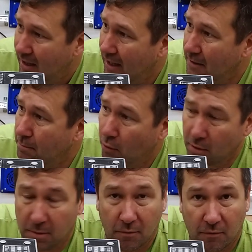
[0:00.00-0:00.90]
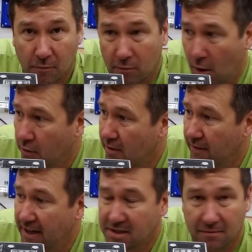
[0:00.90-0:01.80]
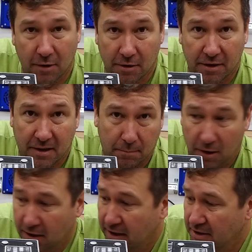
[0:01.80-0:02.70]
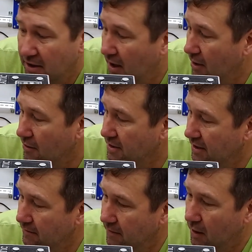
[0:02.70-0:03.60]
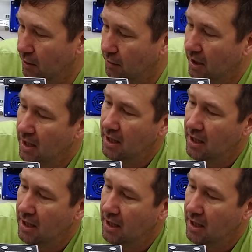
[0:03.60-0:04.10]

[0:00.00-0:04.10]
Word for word: a portable rotary phase converter that can plug into 110 volt.